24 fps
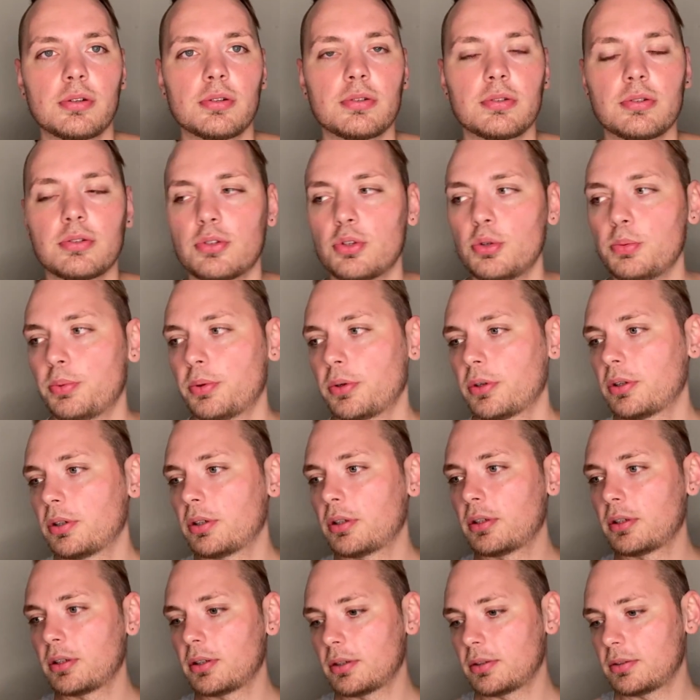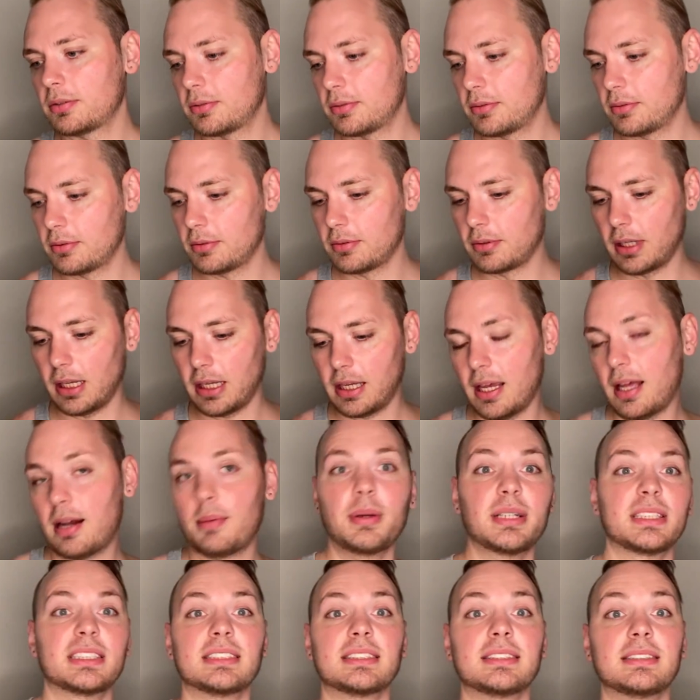super like he had a
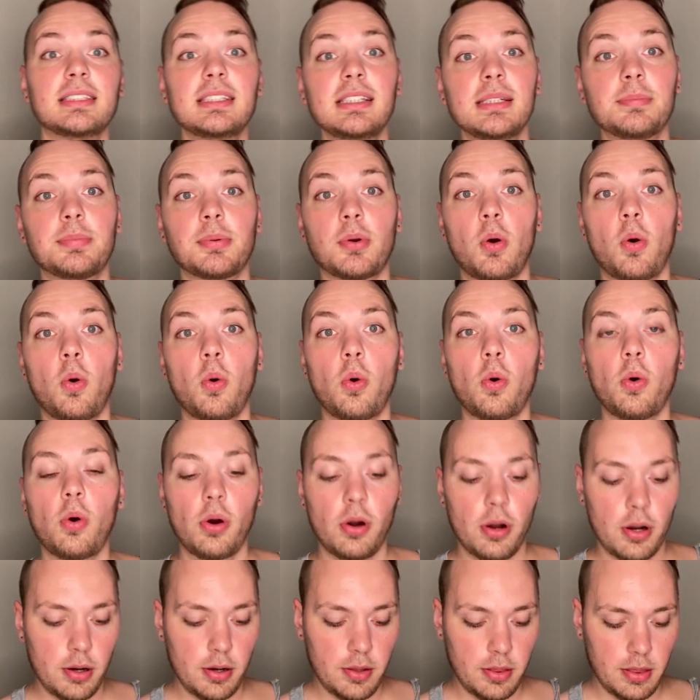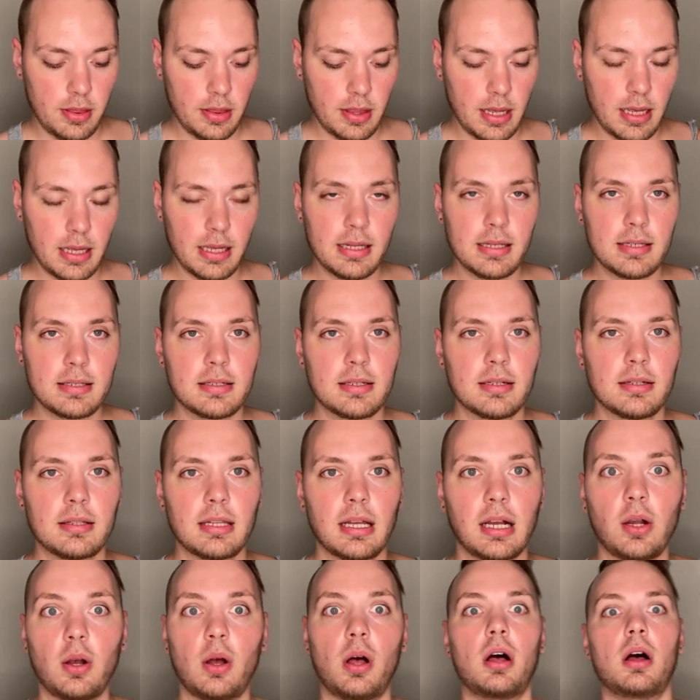bunch of sleep, or the instant
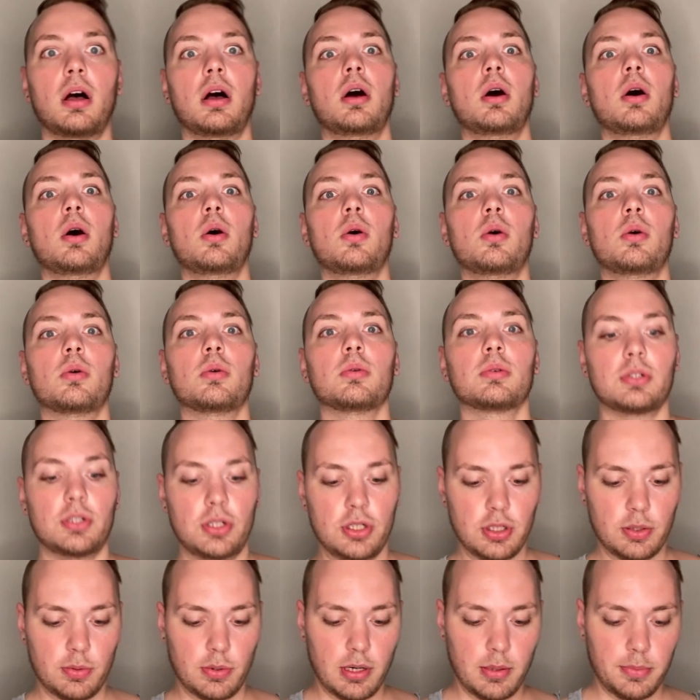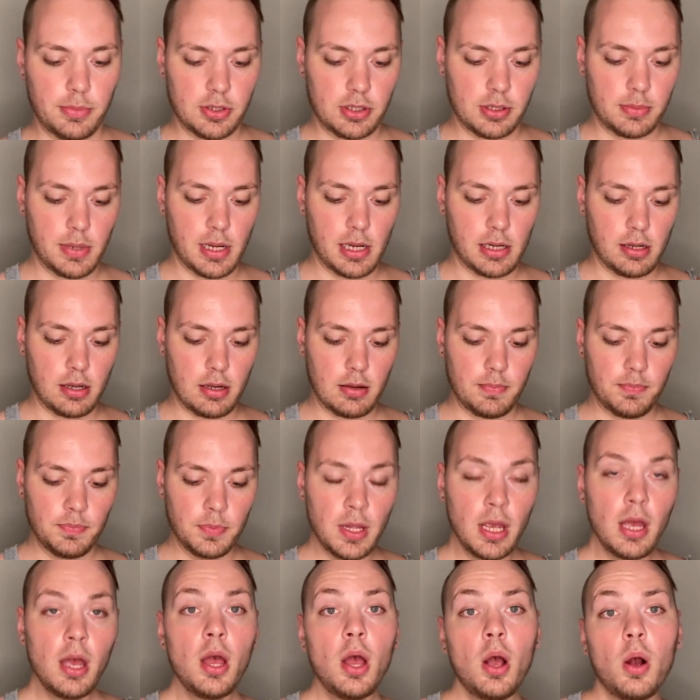like, oh, she's wearing a bunch of makeup.
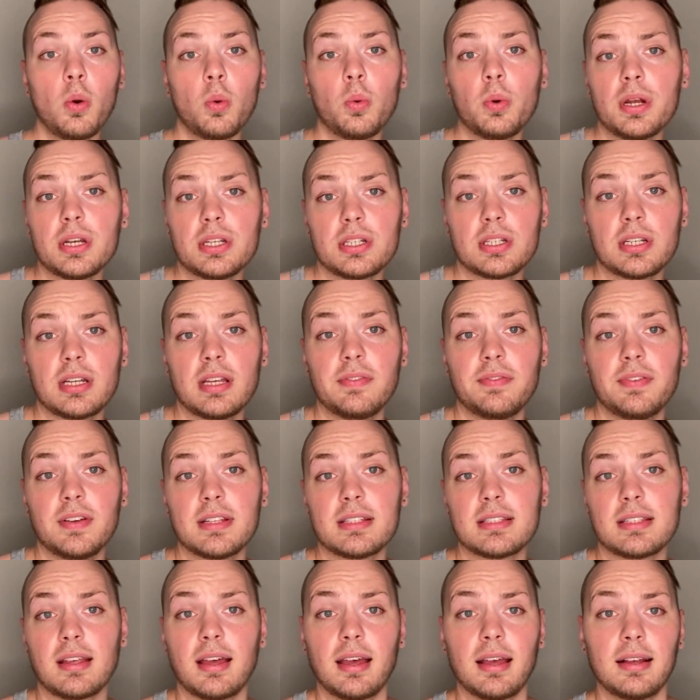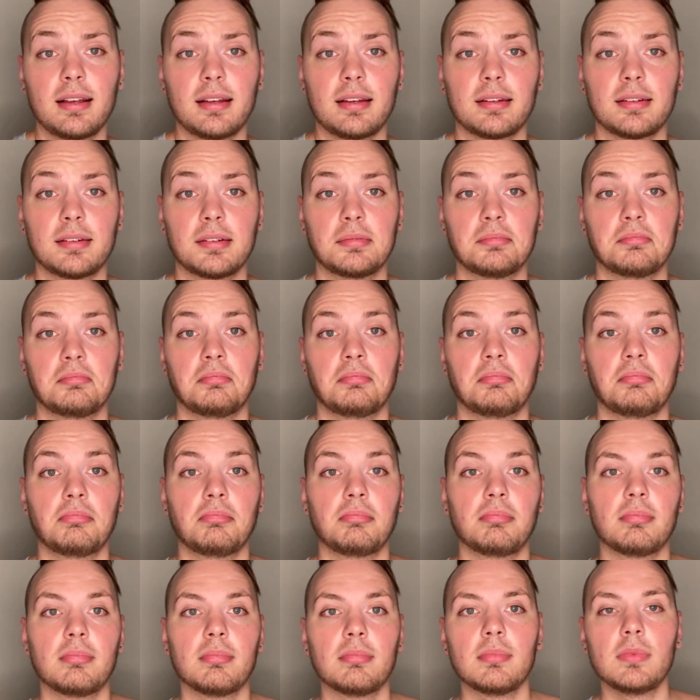Which if it's like,
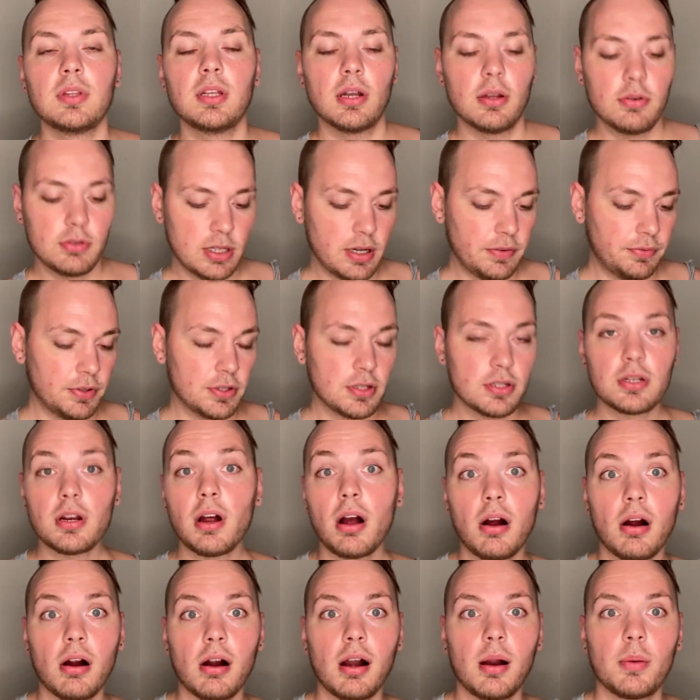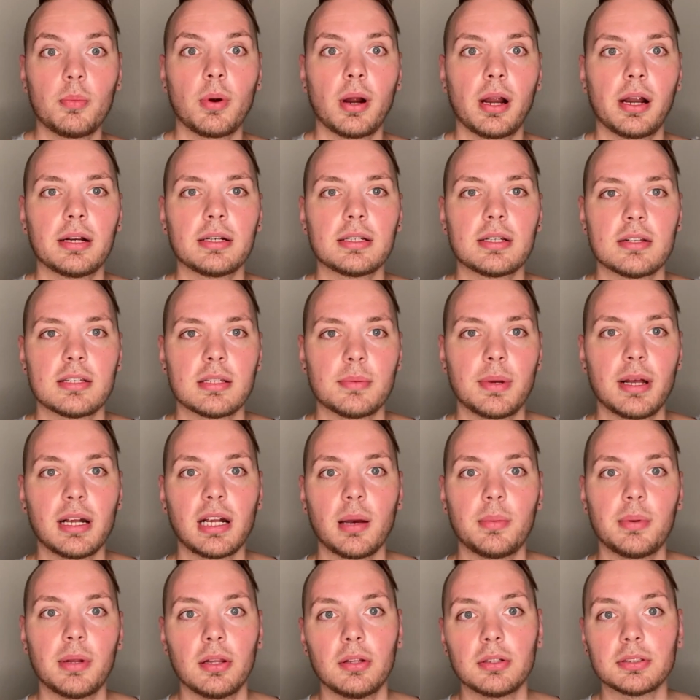Jeffree Star, I'm wearing tons of
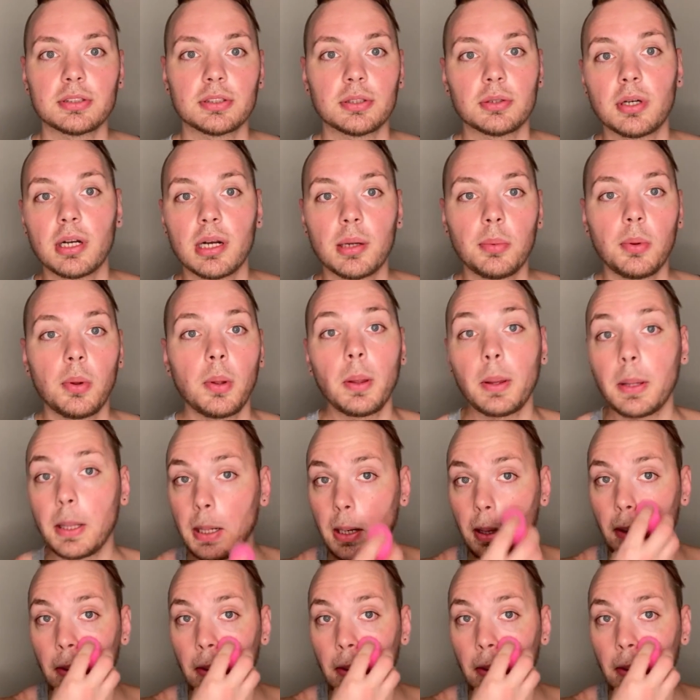makeup and it looks incredible,